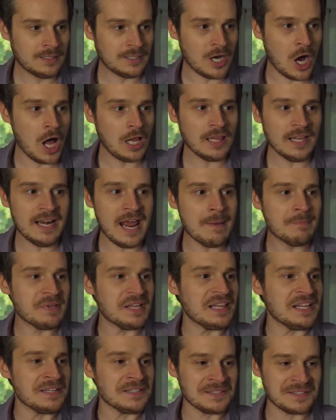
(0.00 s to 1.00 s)
Call an
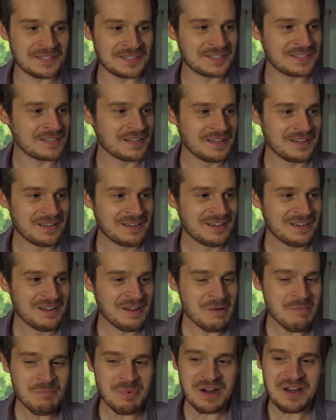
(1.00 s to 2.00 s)
ambulance,
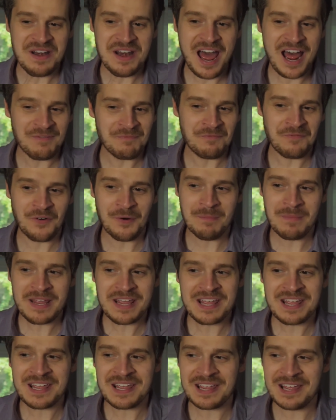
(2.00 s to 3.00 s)
but not for
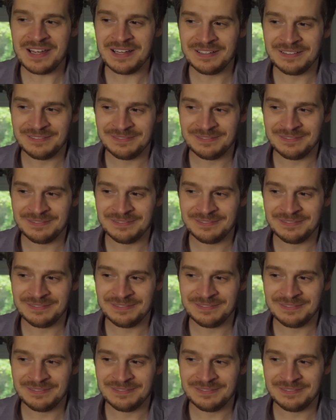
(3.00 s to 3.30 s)
me.